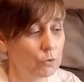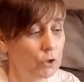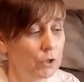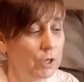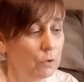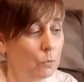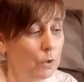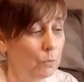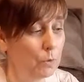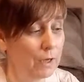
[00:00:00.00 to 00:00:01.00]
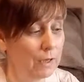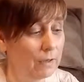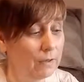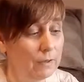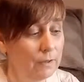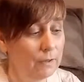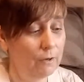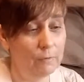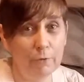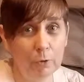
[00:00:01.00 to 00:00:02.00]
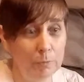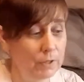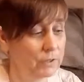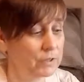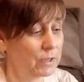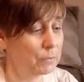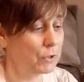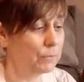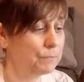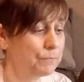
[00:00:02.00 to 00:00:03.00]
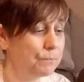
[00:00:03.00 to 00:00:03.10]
or turn out quite well. I'll film it at the same time.